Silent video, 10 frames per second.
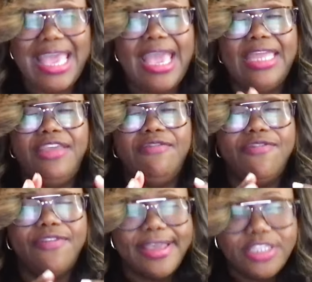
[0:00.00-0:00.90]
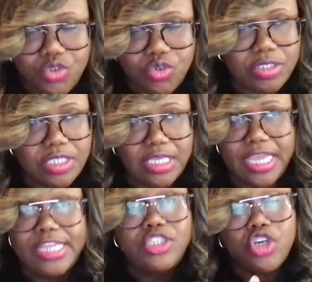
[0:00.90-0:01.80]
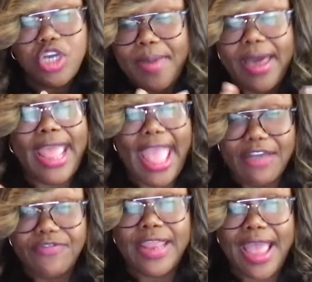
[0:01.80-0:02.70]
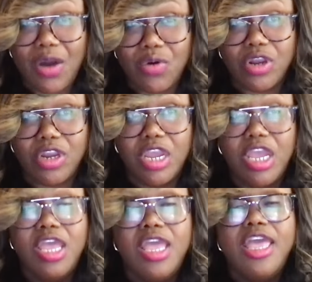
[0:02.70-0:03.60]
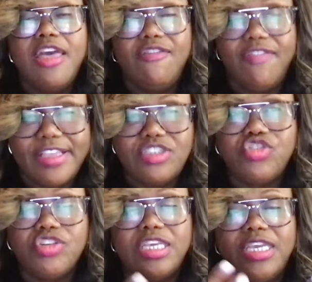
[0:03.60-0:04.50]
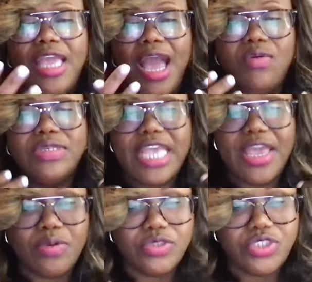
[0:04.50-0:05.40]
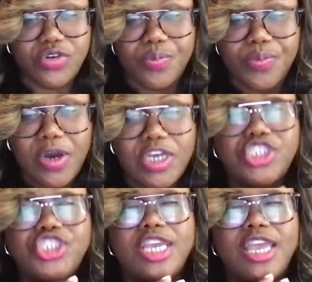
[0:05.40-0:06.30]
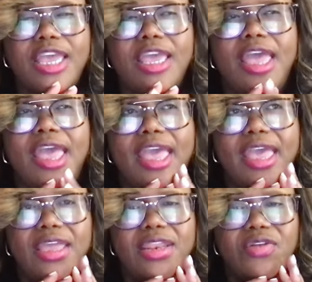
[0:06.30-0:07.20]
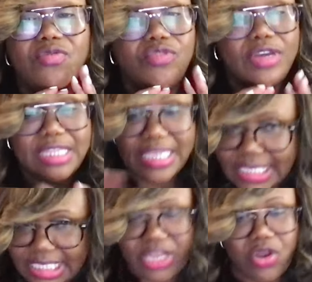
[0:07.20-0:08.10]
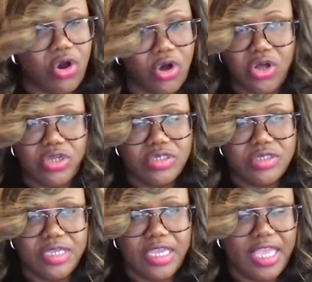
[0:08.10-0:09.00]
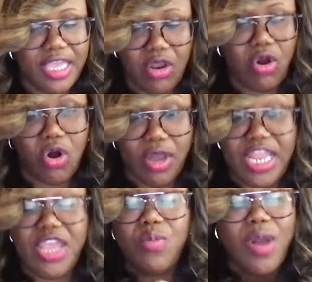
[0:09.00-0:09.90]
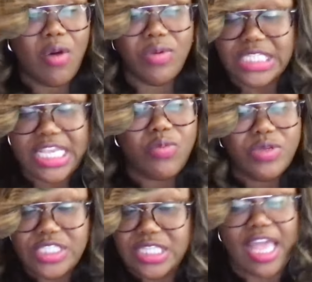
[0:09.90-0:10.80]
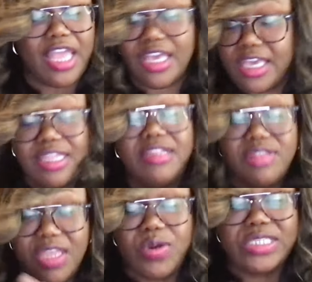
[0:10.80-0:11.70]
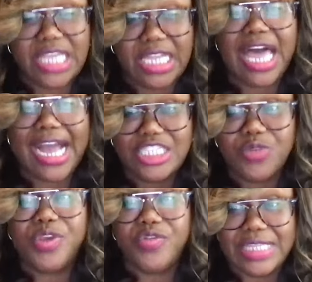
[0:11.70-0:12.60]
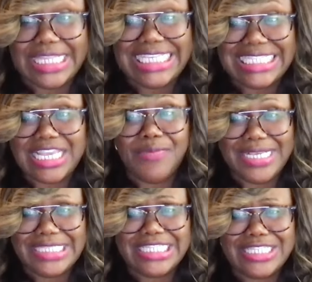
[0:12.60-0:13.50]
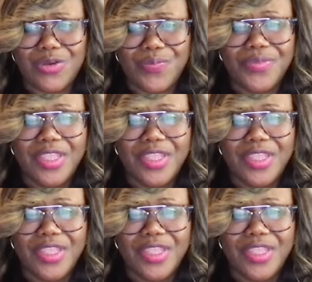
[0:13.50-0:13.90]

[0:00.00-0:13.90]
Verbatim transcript: and eventually, and it took about a half an hour, eventually I was able to push and release it all, it all. And it, I was, it was like, there was a lot to be released in my system.